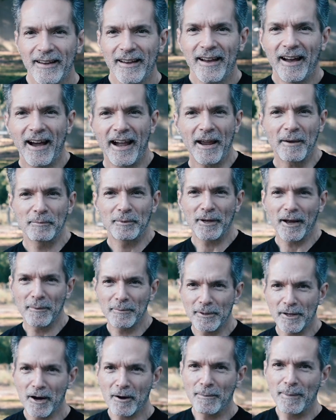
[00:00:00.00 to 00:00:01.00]
Hi, I'm Tom
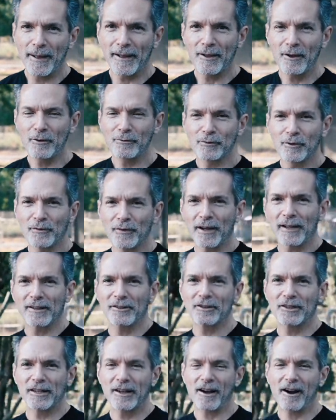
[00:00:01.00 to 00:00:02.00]
Scarpello of
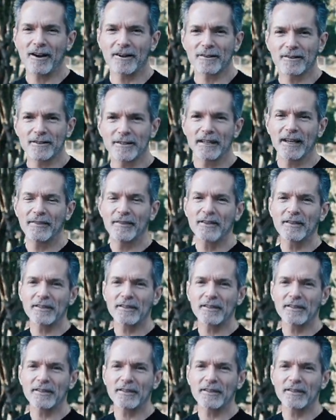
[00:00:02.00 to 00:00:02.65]
Revology Cars, and